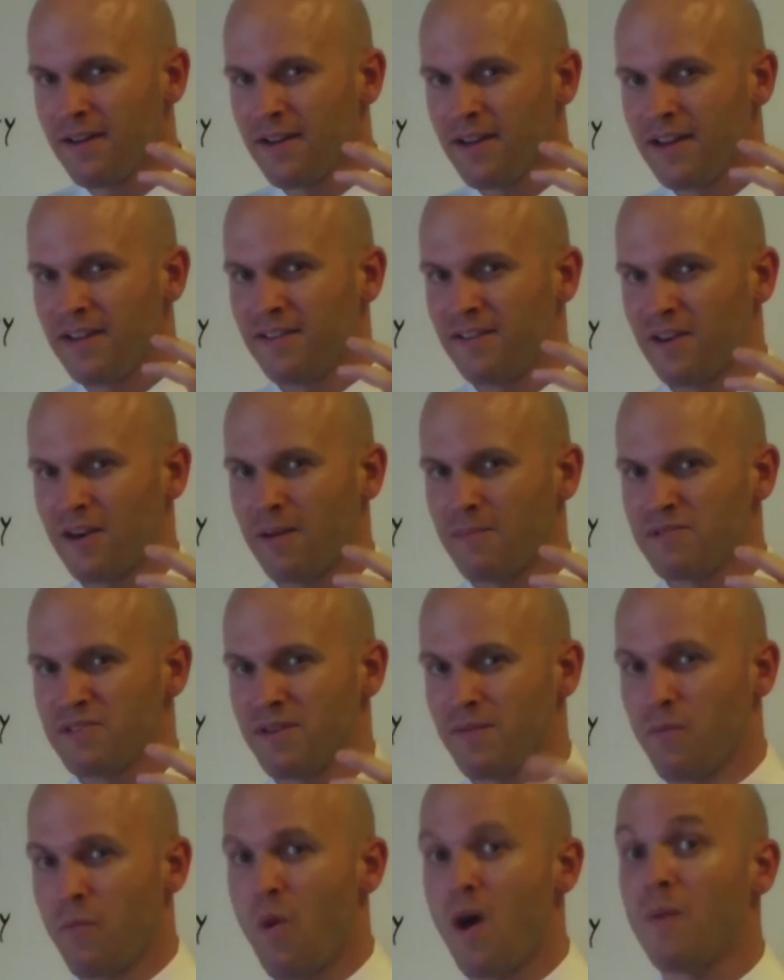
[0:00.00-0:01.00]
in terms
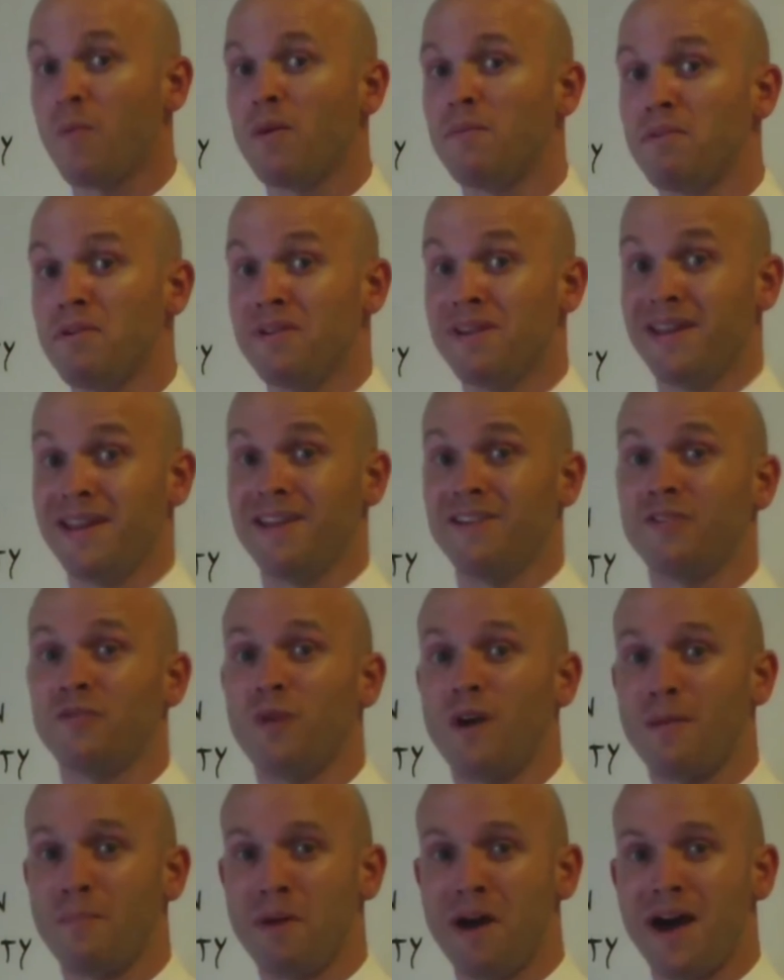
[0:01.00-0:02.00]
of what we're putting into
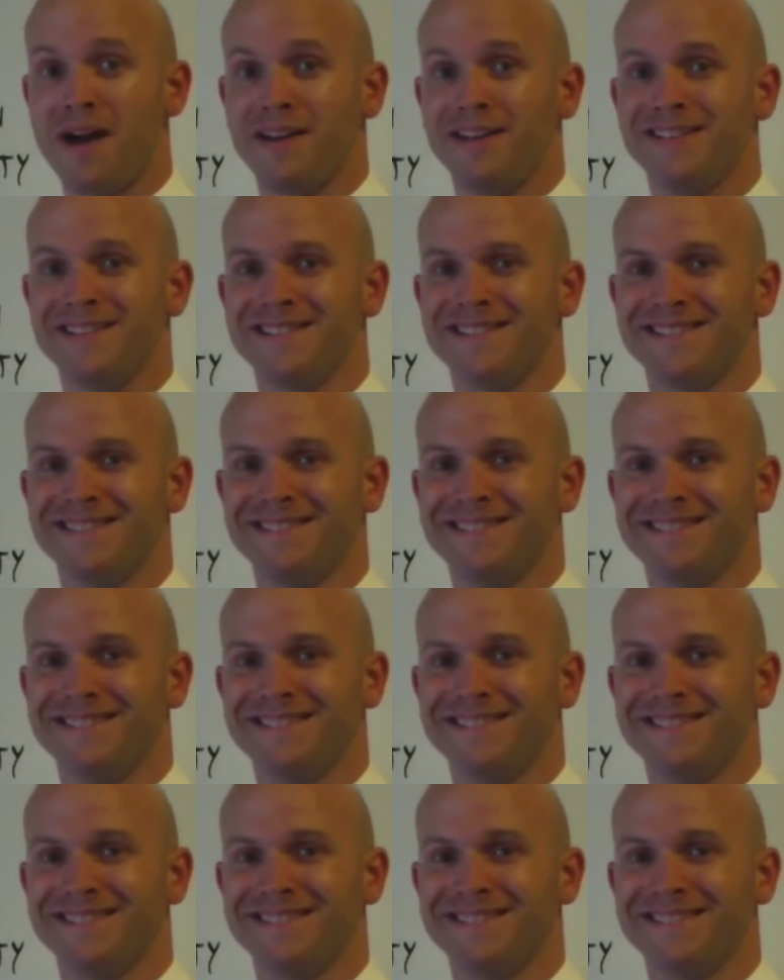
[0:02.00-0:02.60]
our bodies.